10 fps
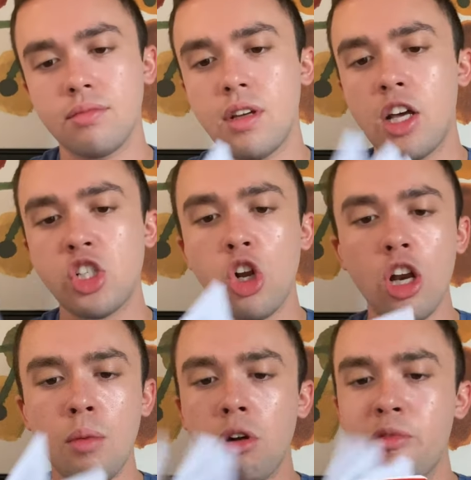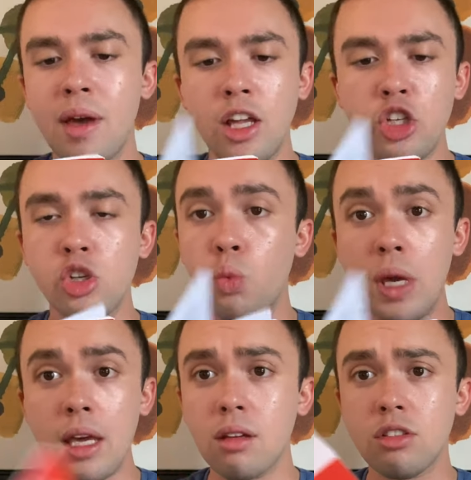a certain number of pages a
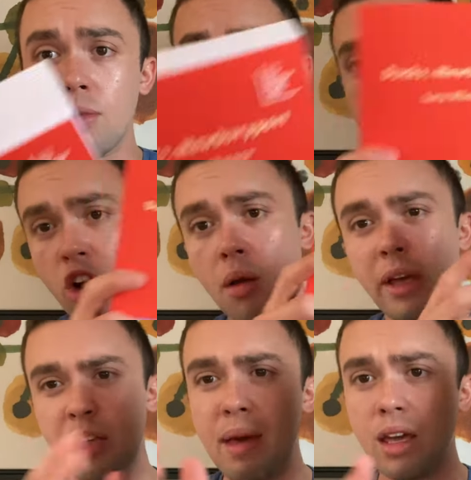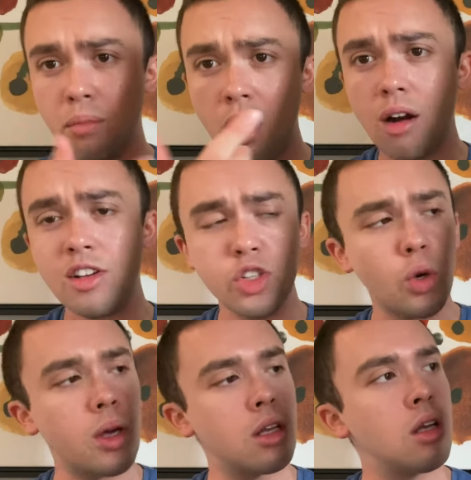week to make sure I'm like making progress
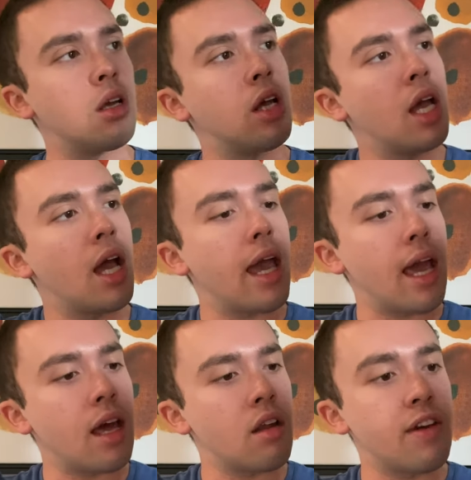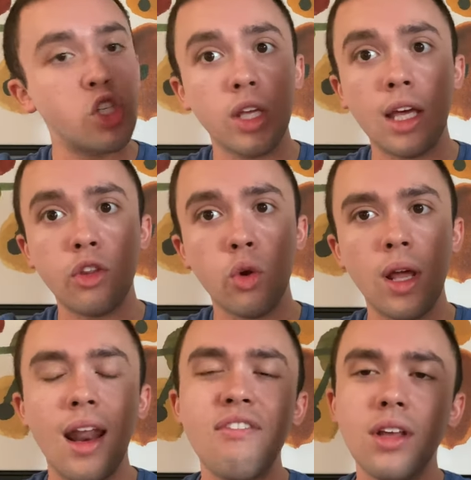through it and eventually get through it.
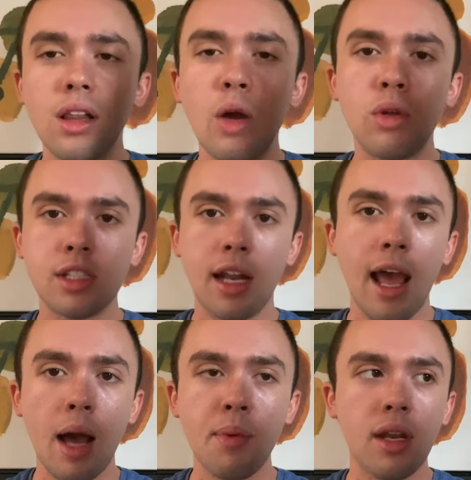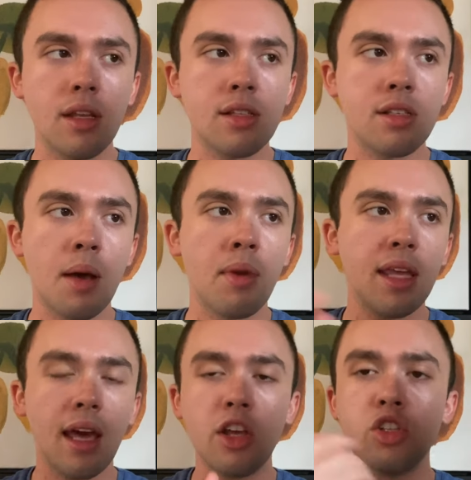And I feel like what's going to happen is I'm going to
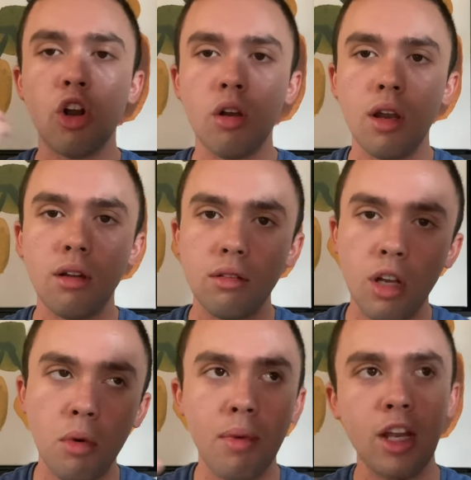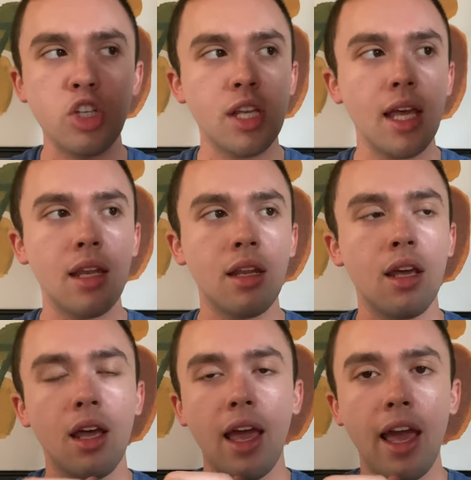get a certain number of pages in
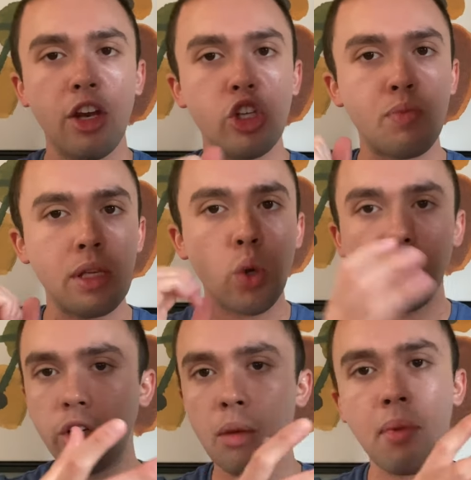and just be totally gripped